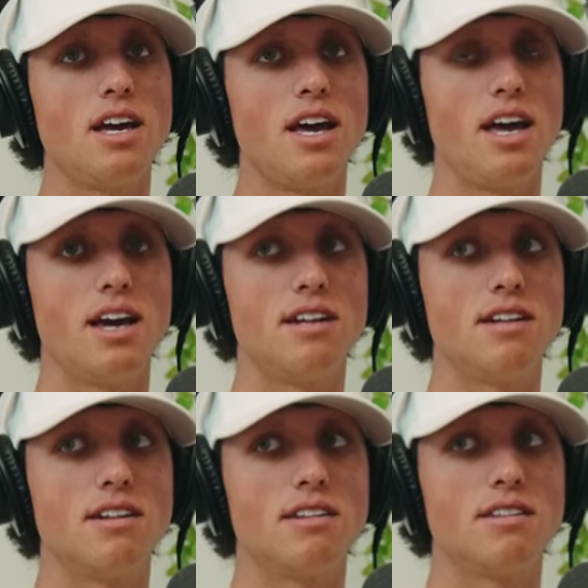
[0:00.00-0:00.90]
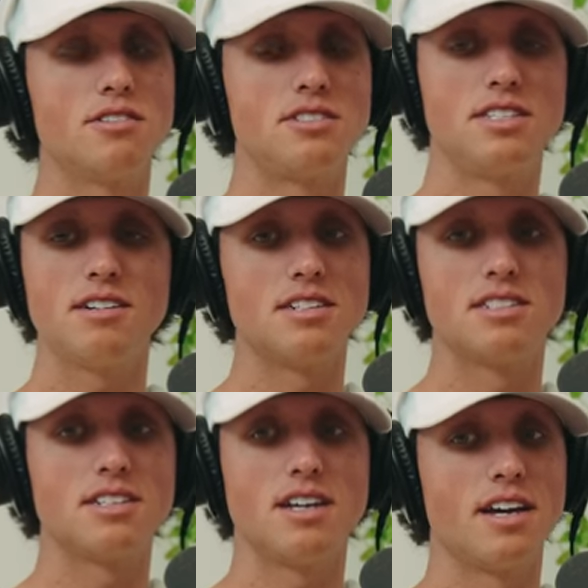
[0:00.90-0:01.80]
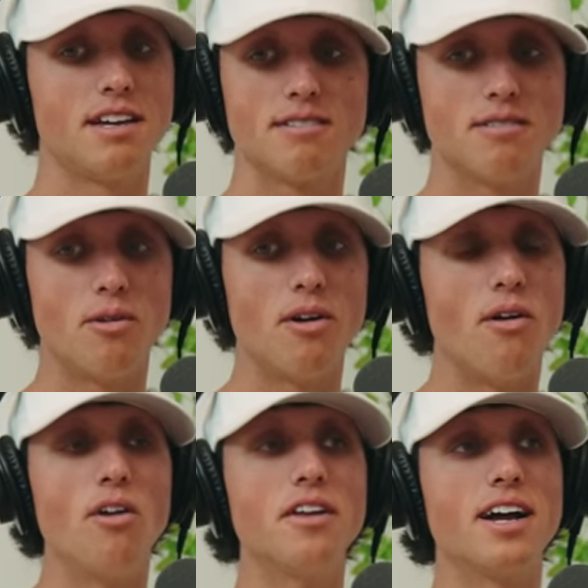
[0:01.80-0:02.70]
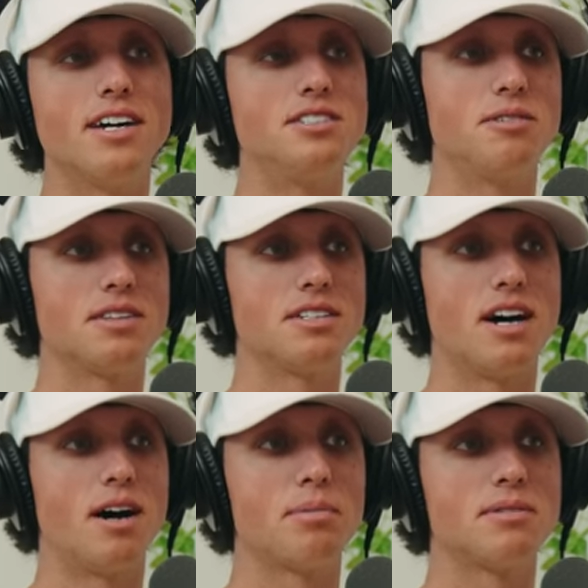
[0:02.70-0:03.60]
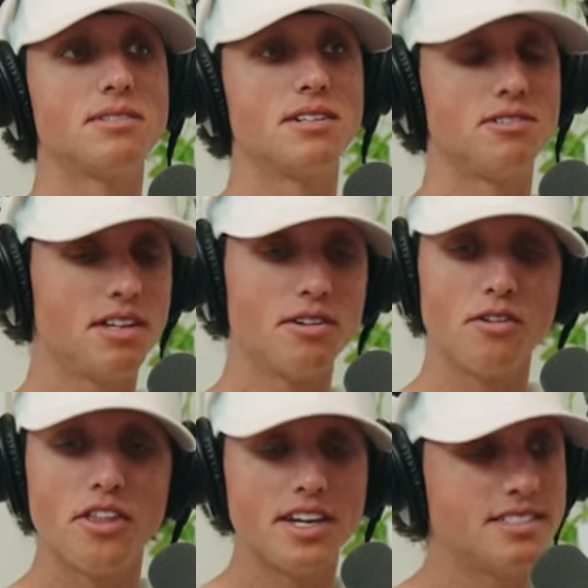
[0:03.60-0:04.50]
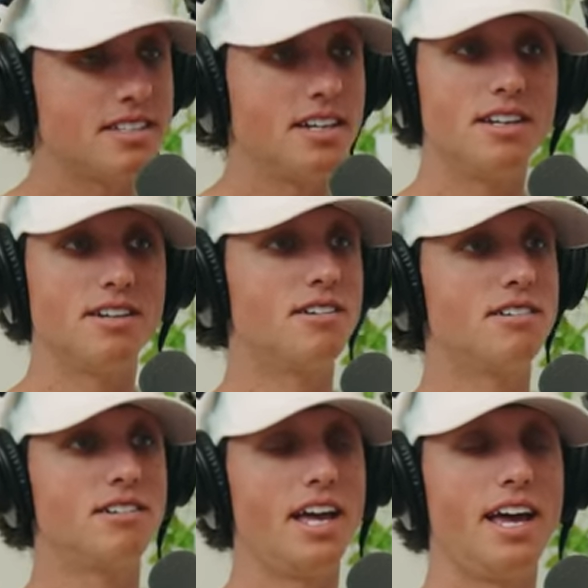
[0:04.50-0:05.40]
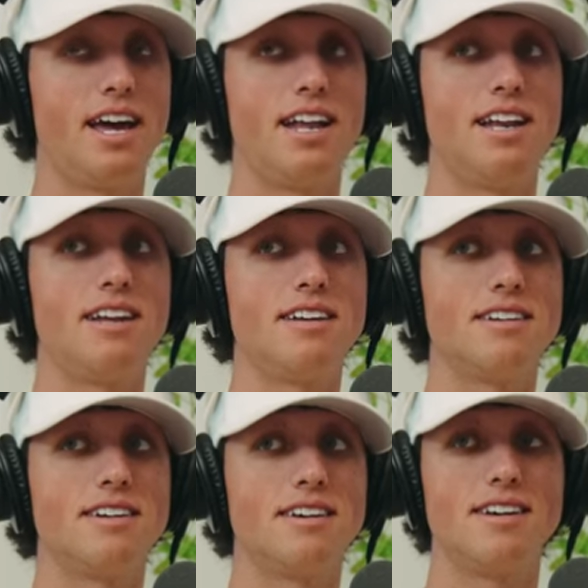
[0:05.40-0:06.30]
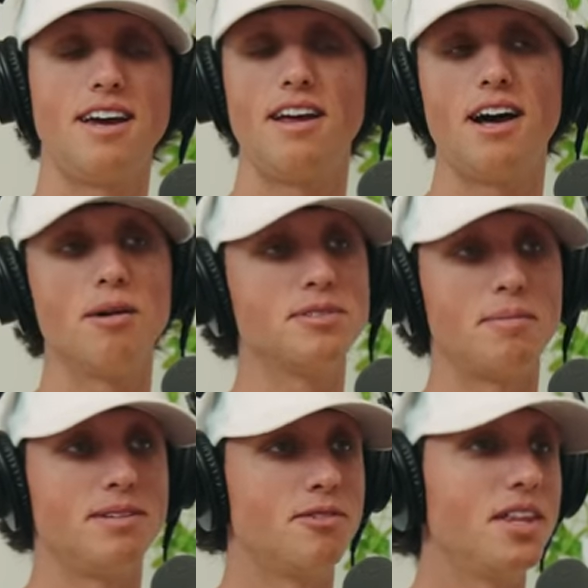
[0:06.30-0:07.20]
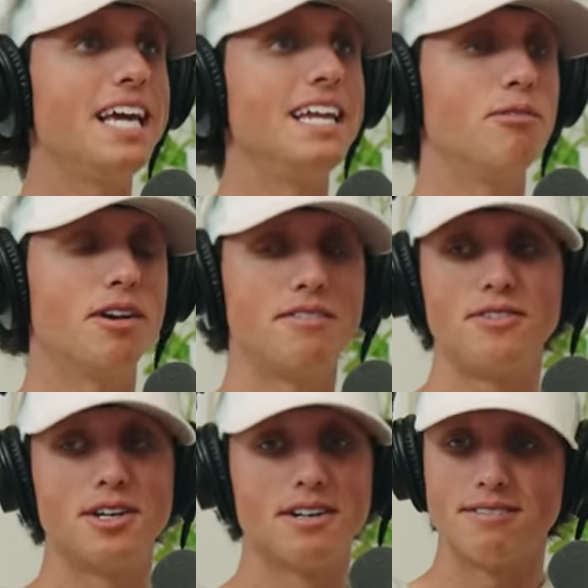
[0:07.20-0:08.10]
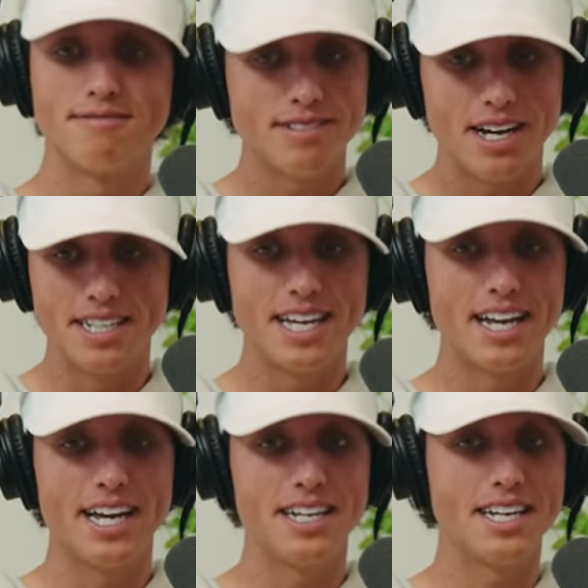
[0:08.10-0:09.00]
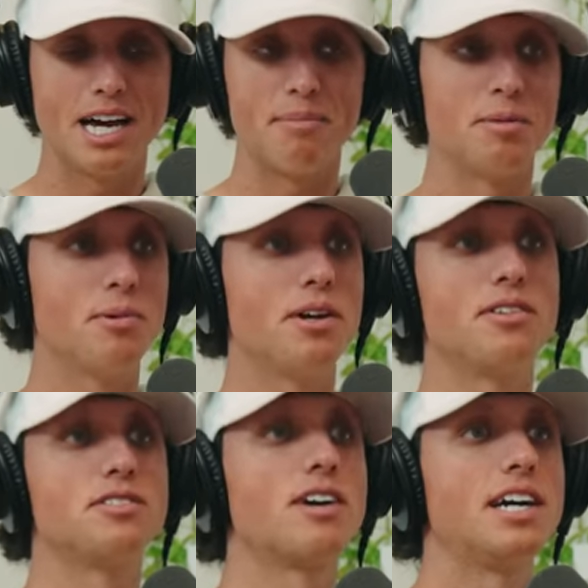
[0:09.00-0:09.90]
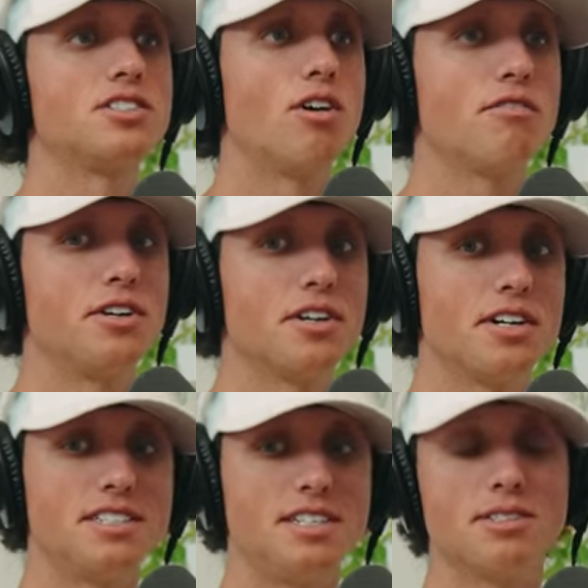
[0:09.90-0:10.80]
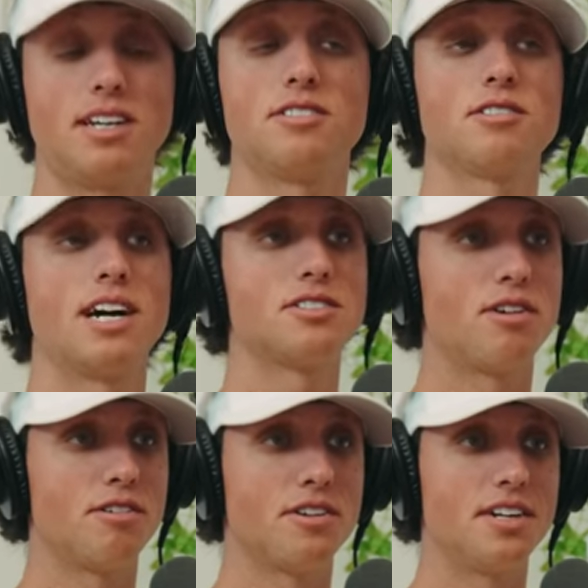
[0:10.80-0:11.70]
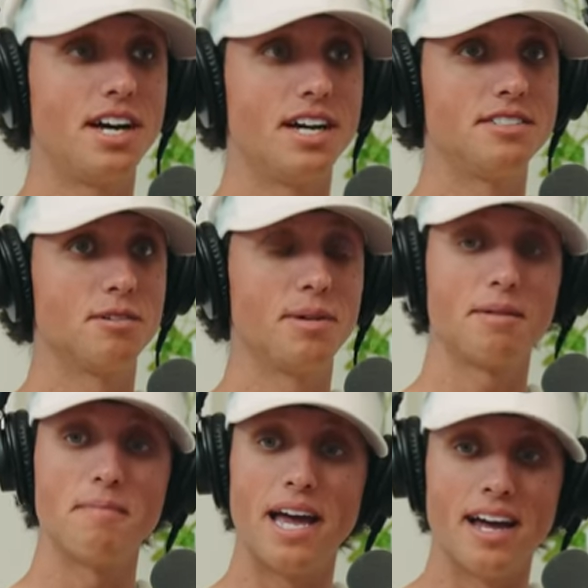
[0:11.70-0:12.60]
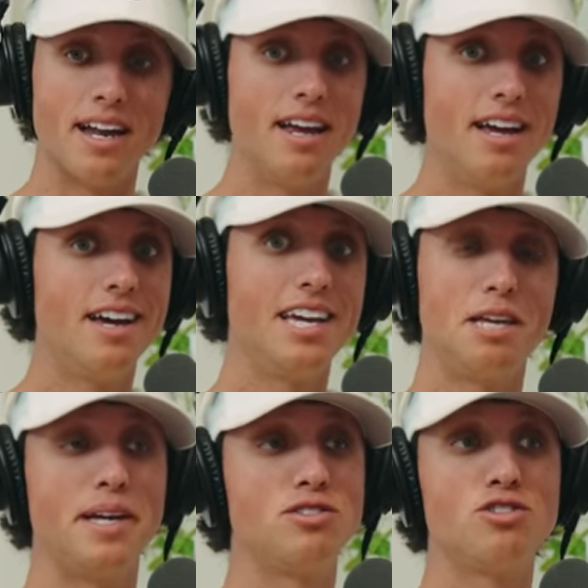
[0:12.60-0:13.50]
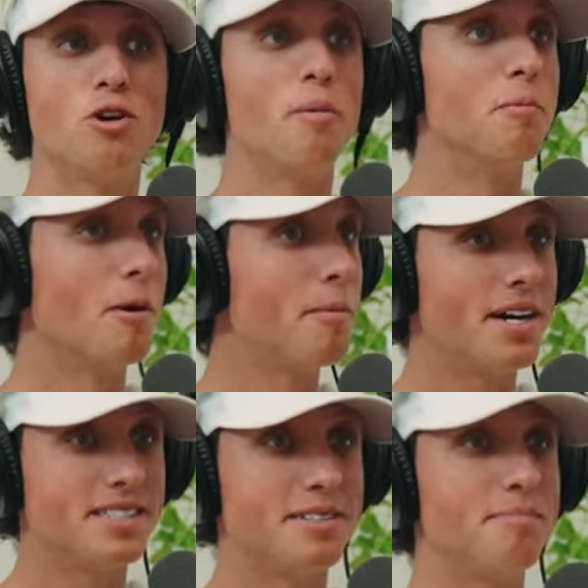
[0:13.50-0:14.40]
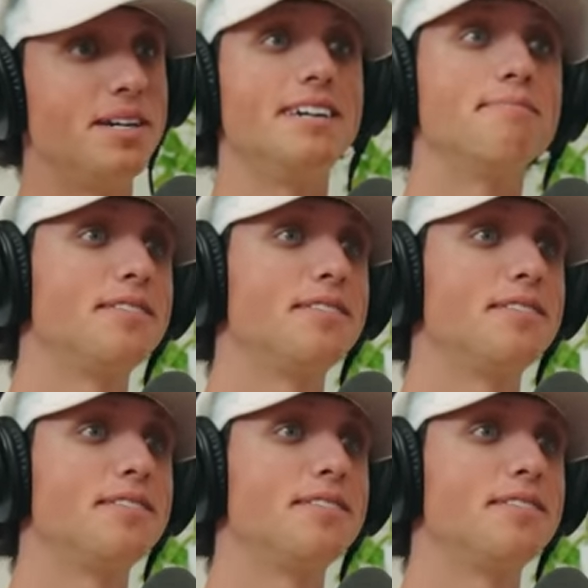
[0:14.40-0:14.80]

And there's secrets to like what all the guys do at the top. There are right. little things that they do. And it helps, I mean, with anyone. If you're a 10 handicap and you're playing with a scratch golfer, you're gonna see what that scratch golfer does. You're gonna be like, man, he made so many more putts than me.